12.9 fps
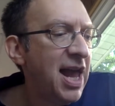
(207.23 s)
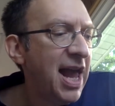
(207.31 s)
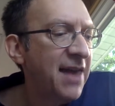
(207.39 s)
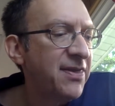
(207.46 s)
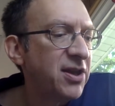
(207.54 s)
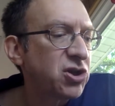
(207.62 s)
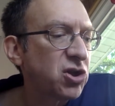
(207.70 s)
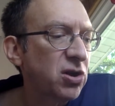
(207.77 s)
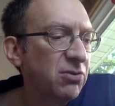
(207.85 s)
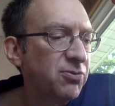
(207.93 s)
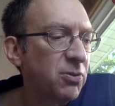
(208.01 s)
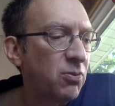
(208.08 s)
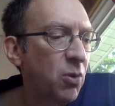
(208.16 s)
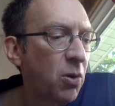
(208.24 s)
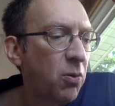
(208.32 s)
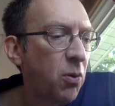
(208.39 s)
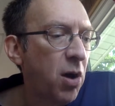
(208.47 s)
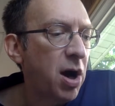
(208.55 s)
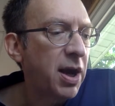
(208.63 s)
and the children
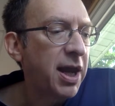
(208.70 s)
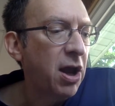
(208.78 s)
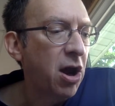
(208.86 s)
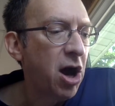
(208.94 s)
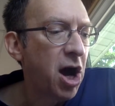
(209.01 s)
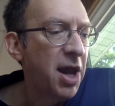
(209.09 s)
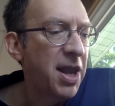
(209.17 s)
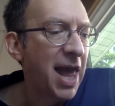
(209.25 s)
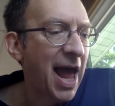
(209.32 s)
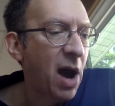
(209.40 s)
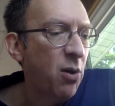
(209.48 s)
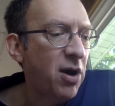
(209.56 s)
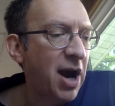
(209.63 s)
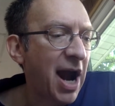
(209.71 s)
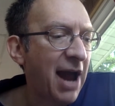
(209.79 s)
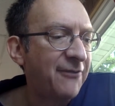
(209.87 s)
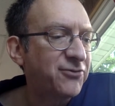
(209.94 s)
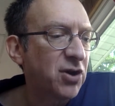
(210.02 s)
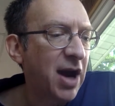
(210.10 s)
were walking on, hour
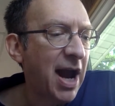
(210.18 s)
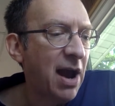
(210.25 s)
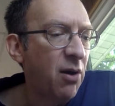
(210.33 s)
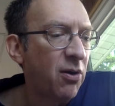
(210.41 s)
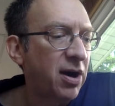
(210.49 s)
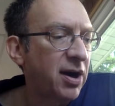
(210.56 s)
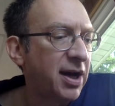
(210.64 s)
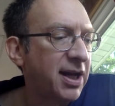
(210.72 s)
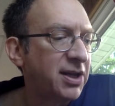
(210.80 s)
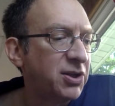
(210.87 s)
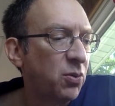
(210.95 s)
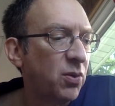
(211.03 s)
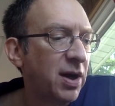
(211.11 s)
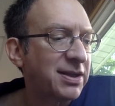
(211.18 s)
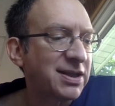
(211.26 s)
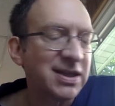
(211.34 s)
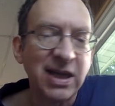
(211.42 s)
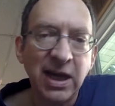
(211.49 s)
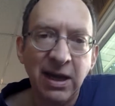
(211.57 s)
after hour, into what
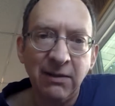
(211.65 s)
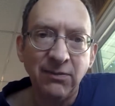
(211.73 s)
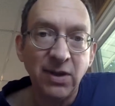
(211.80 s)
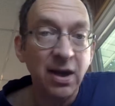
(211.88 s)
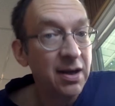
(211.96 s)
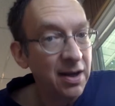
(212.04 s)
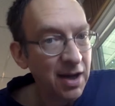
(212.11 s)
seemed